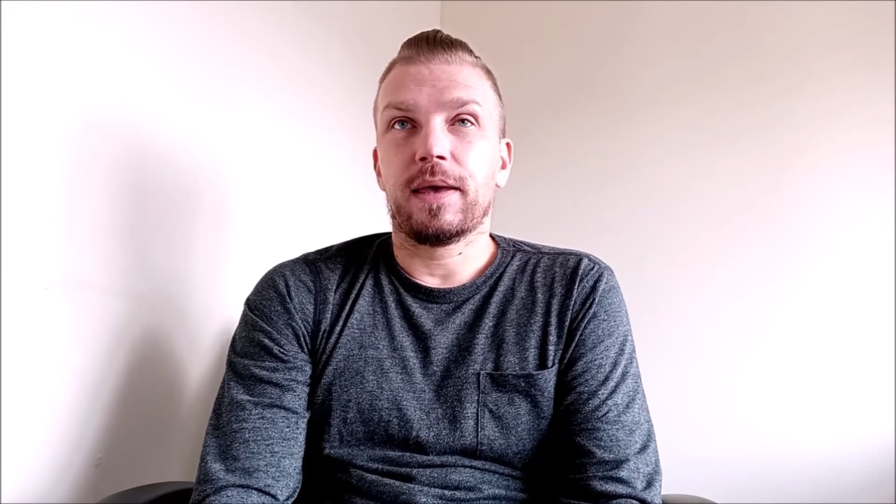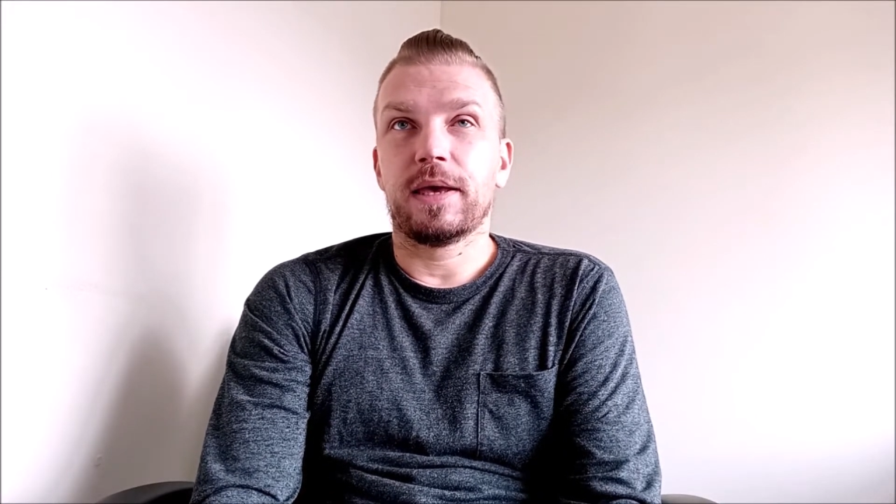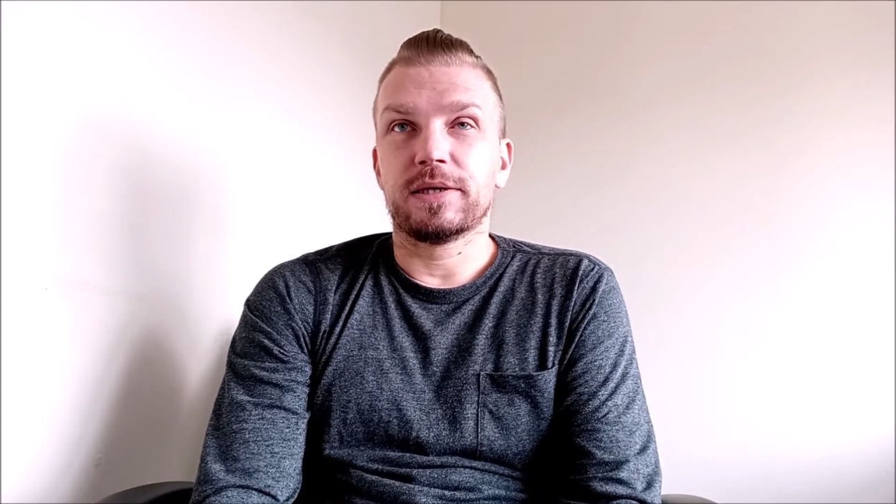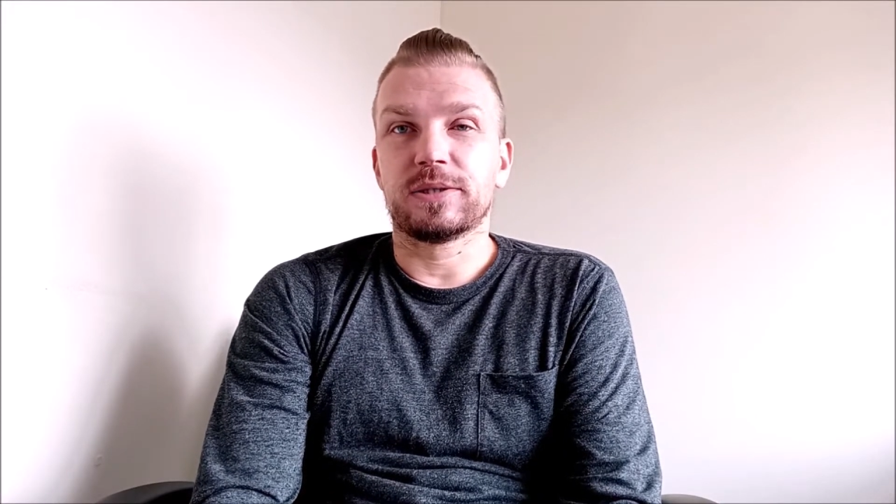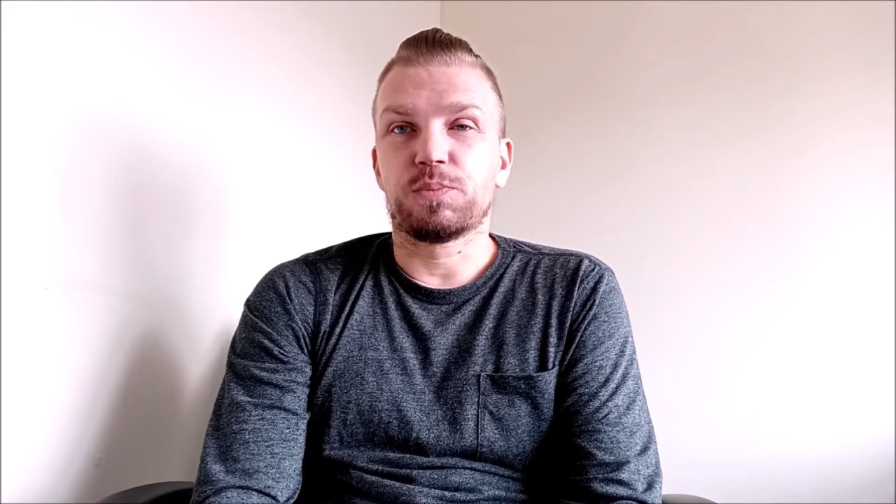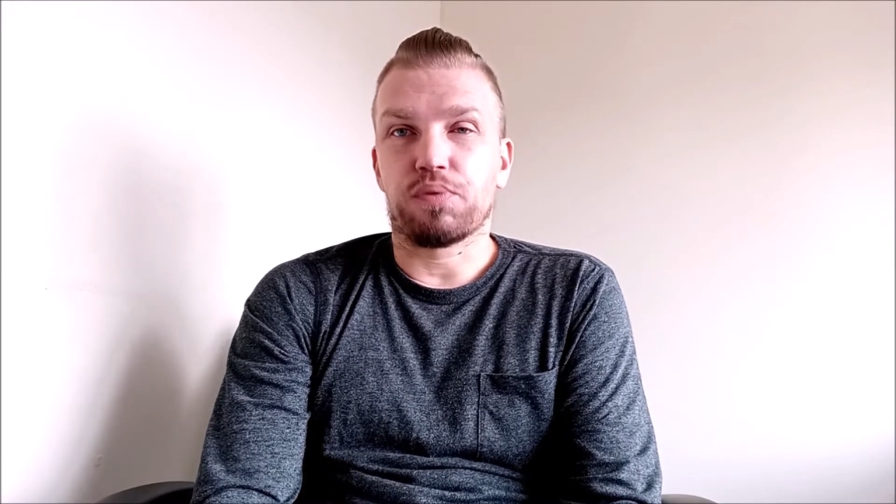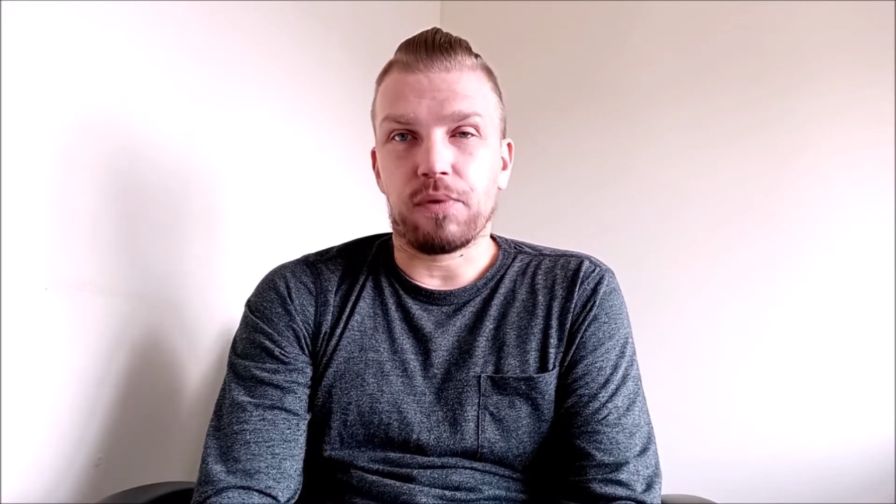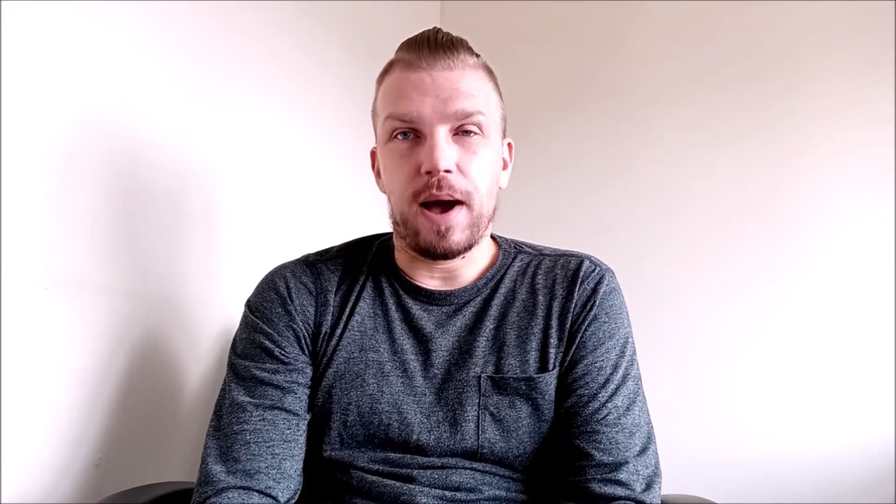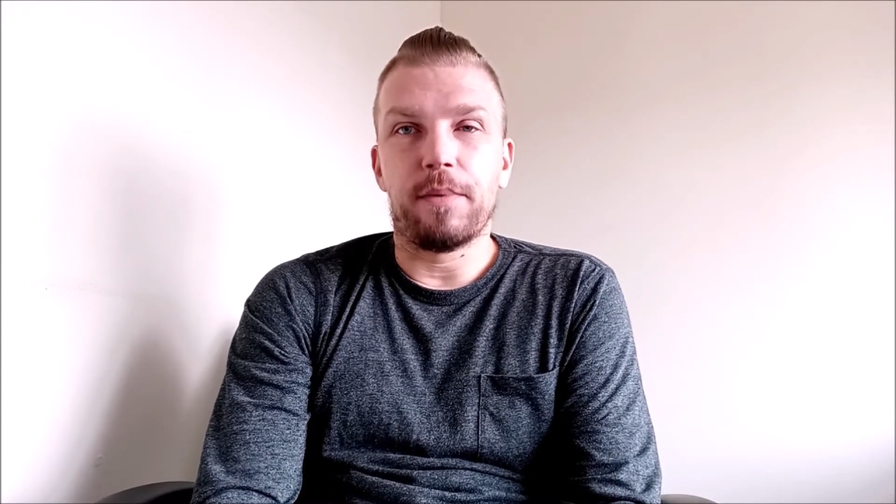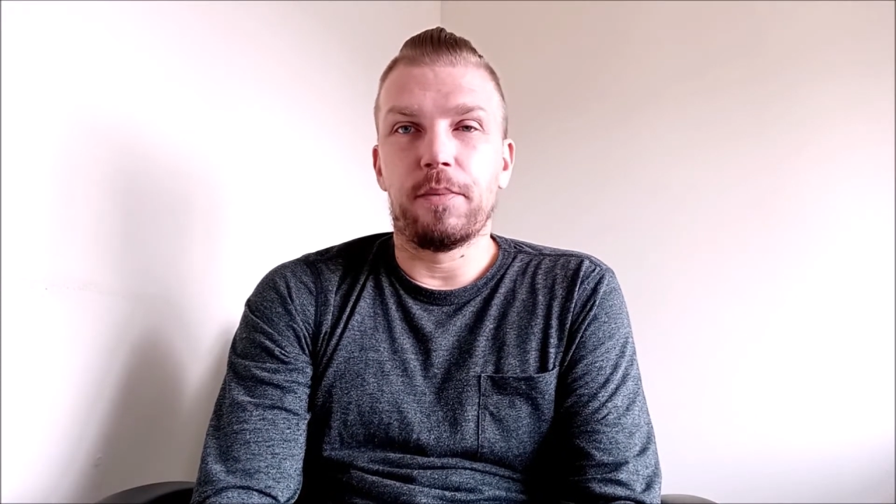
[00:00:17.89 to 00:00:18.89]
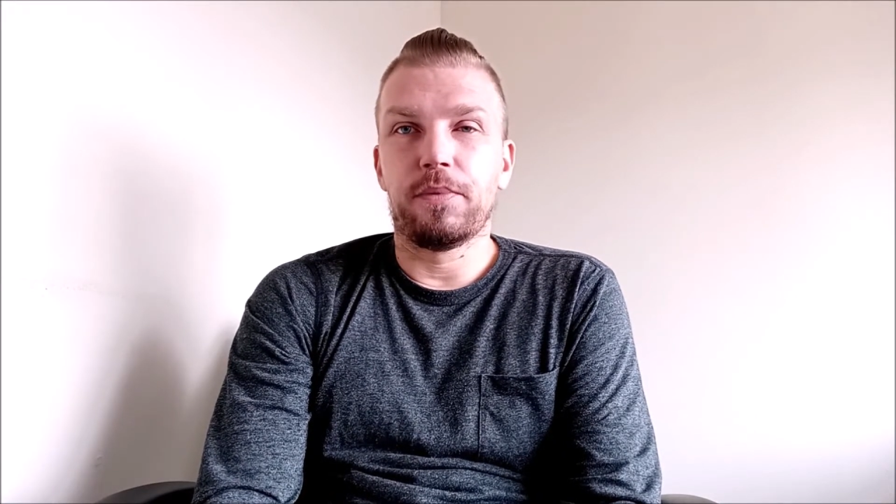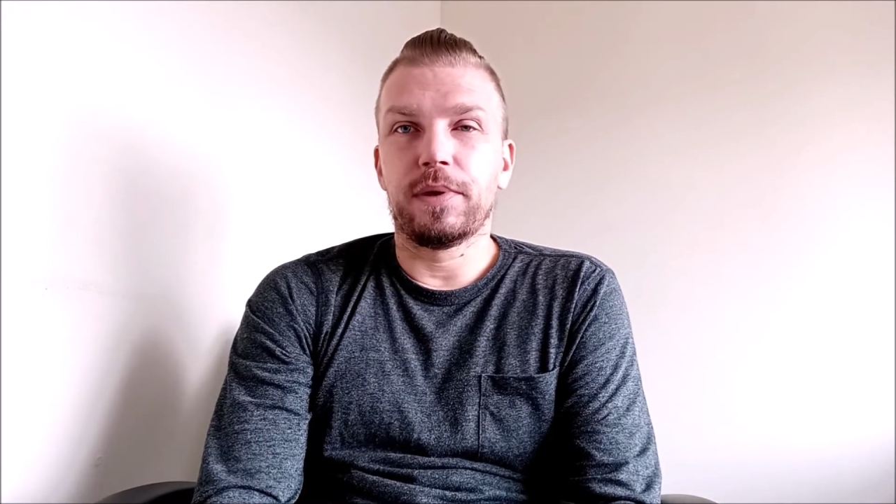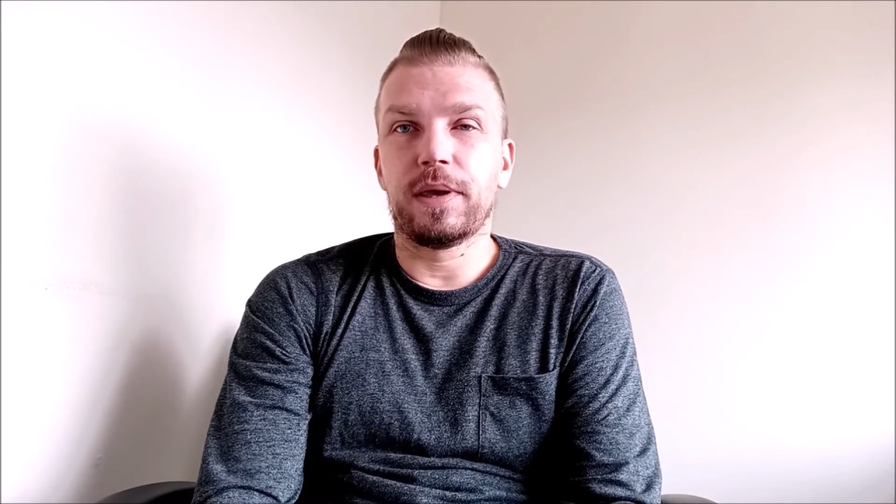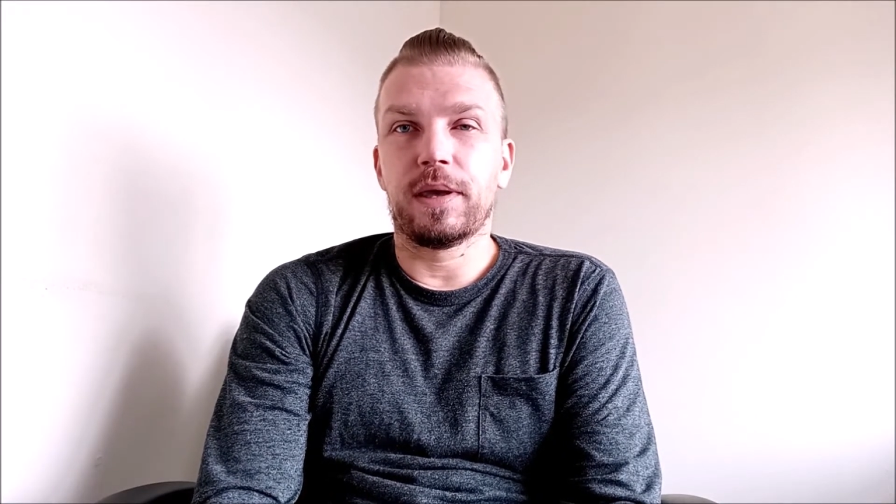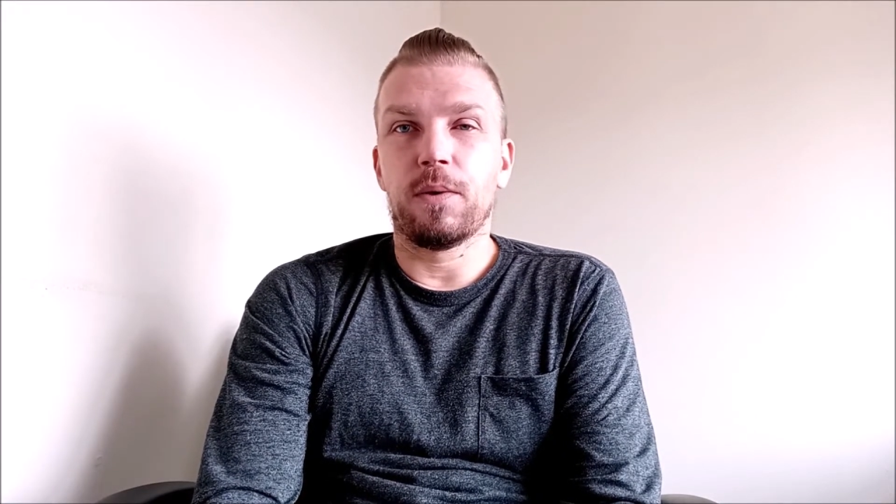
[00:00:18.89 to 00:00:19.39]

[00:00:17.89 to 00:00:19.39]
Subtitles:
is probably